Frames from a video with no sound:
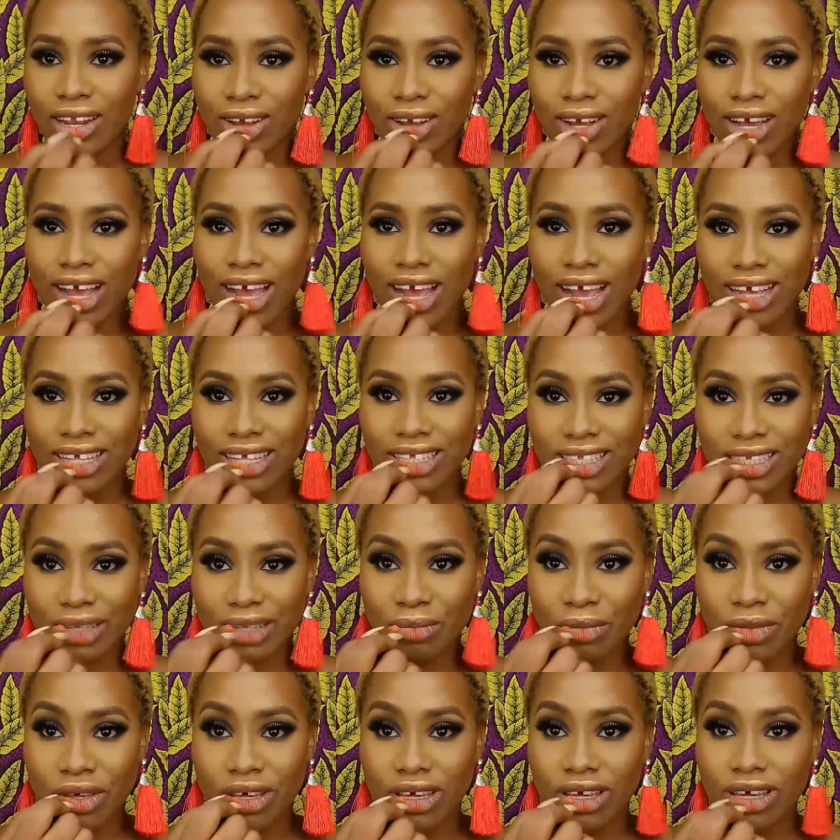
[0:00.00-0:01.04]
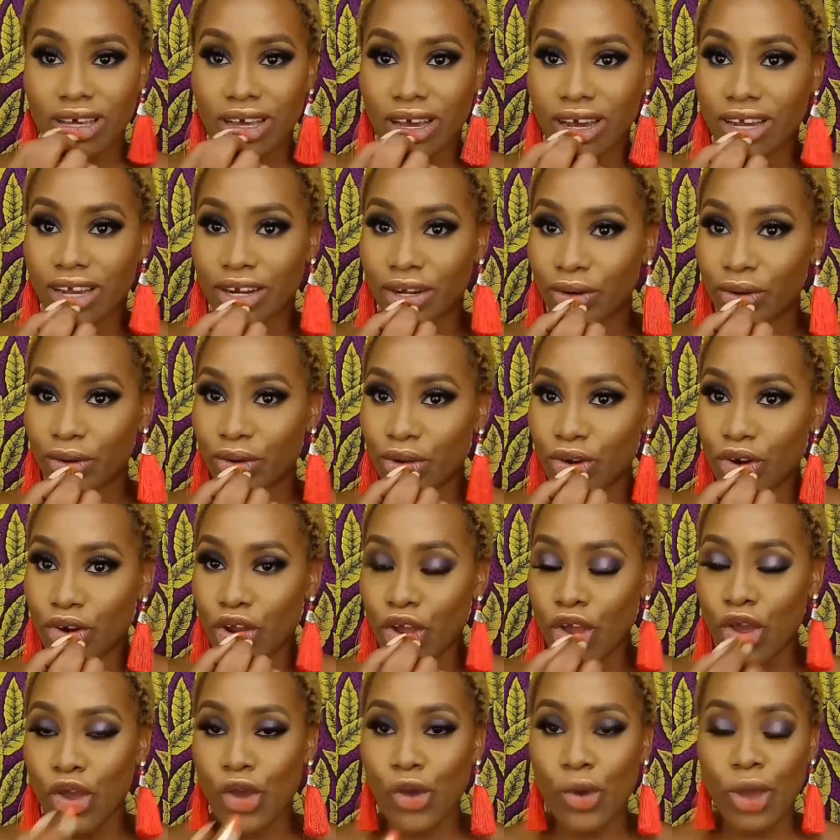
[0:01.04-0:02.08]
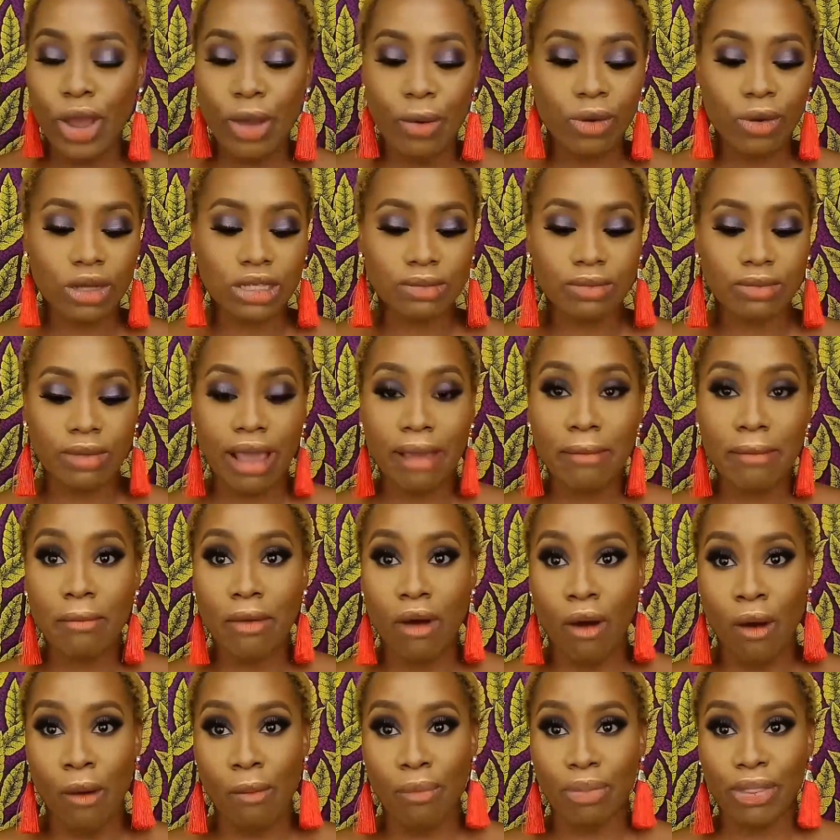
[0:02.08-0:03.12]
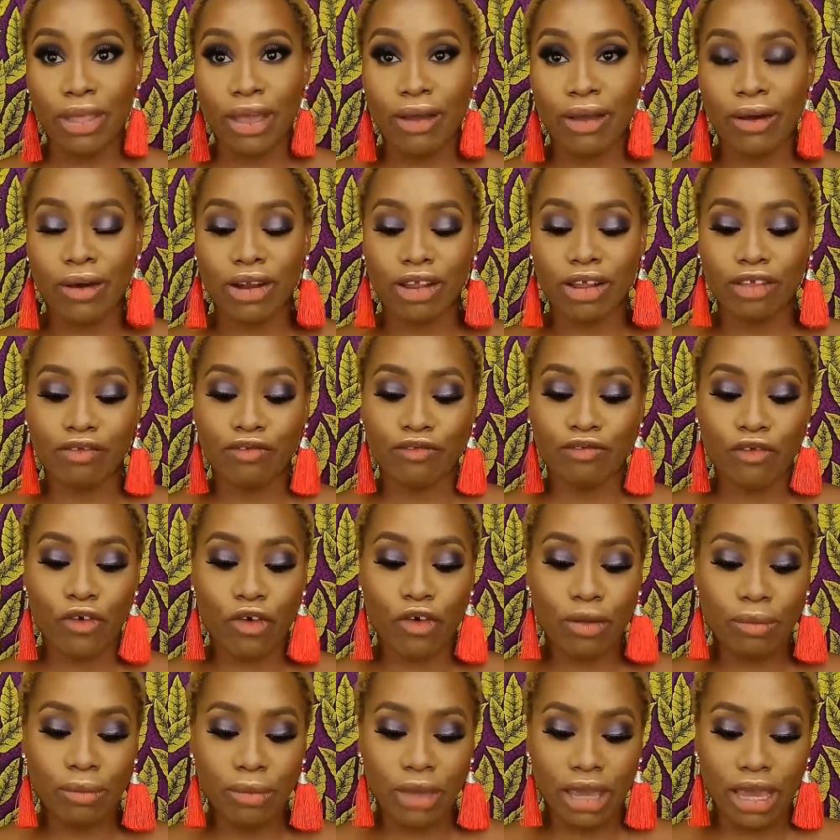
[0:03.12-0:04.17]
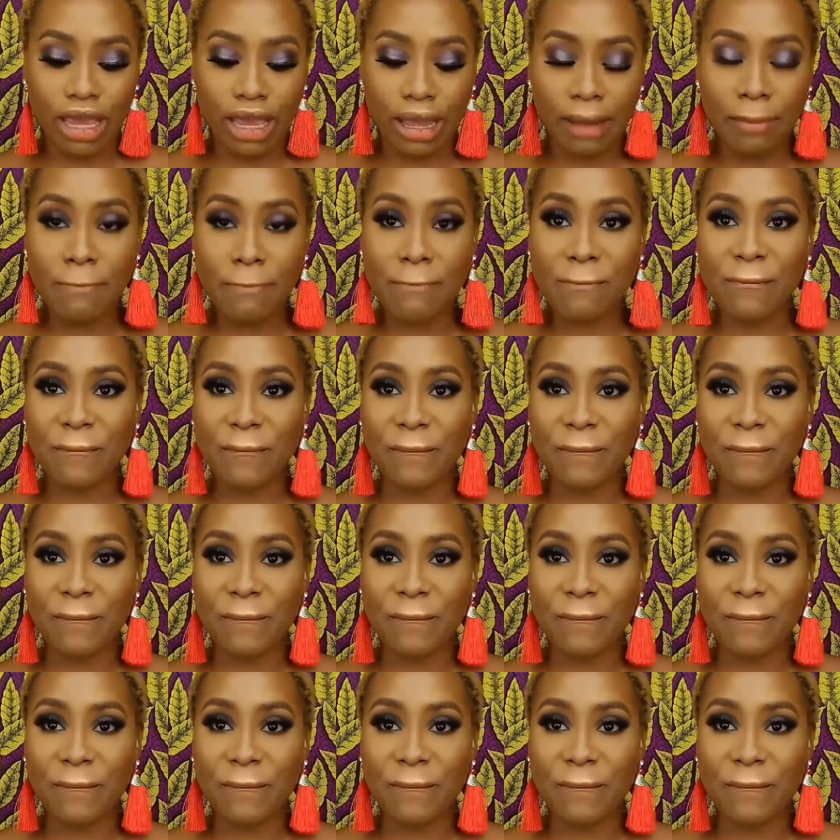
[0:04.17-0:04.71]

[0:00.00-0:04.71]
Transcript: Don't ask me, I don't know. It was my mom that got it for me.